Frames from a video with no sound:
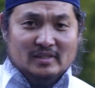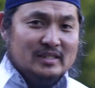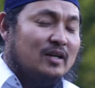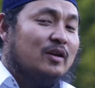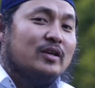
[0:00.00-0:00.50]

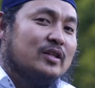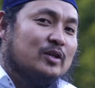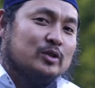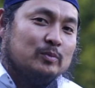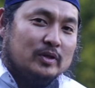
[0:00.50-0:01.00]
Tell only
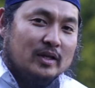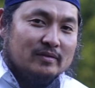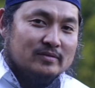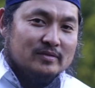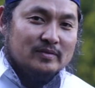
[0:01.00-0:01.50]
those whom you love
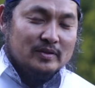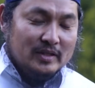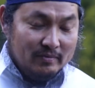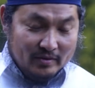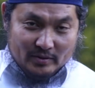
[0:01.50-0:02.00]
when you
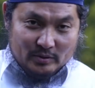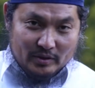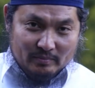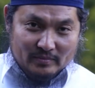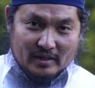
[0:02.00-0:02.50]
have a good
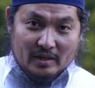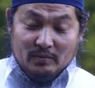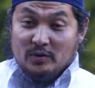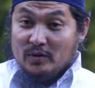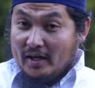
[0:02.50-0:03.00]
dream. And
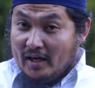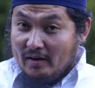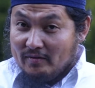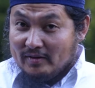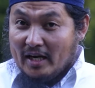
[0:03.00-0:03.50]
when you
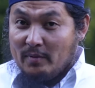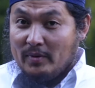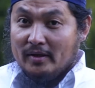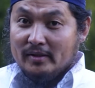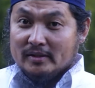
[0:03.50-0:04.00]
have
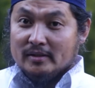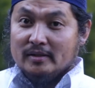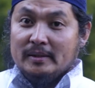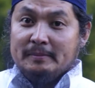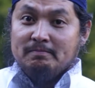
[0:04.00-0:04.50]
nightmares,
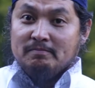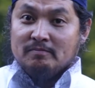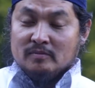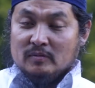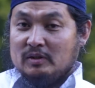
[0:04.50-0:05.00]

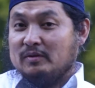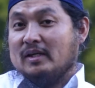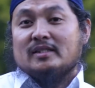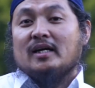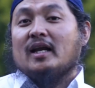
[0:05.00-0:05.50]
do
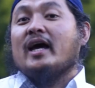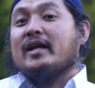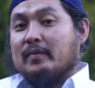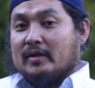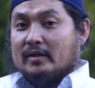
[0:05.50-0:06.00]
not tell
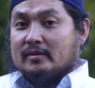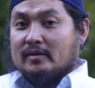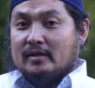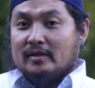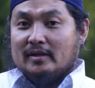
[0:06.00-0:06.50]
anyone.
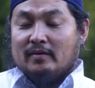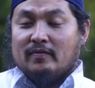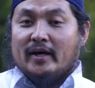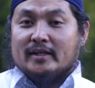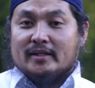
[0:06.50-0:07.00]
In
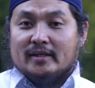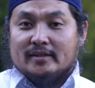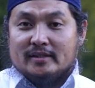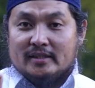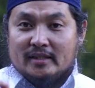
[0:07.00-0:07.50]
fact,
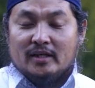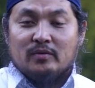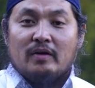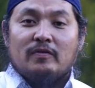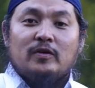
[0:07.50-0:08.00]
seek
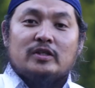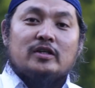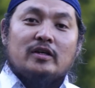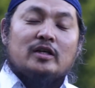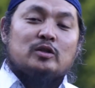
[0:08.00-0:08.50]
refuge in
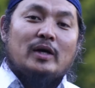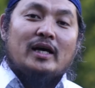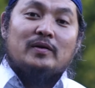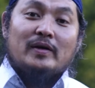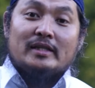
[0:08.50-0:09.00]
Allah
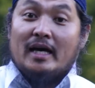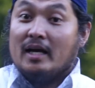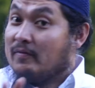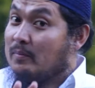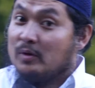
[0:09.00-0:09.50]
subhanahu wa
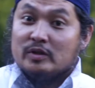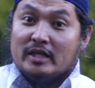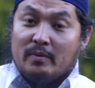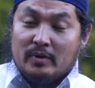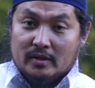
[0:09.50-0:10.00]
ta'ala from those
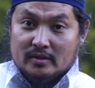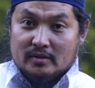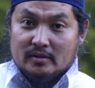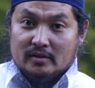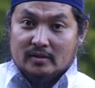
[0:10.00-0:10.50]
nightmares.
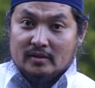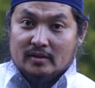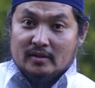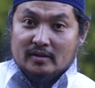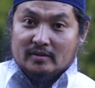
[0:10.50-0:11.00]

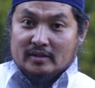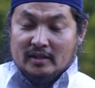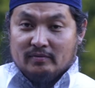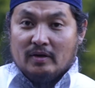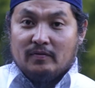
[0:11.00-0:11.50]

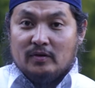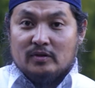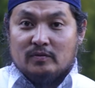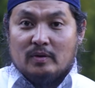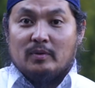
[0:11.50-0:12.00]
Seek
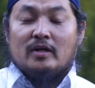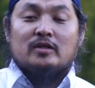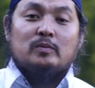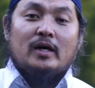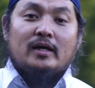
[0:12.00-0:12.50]
refuge from Allah
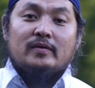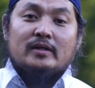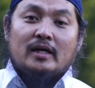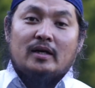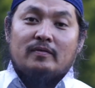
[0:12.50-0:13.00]
subhanahu wa
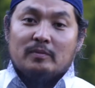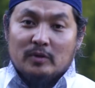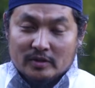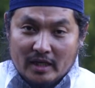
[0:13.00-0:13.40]
ta'ala from those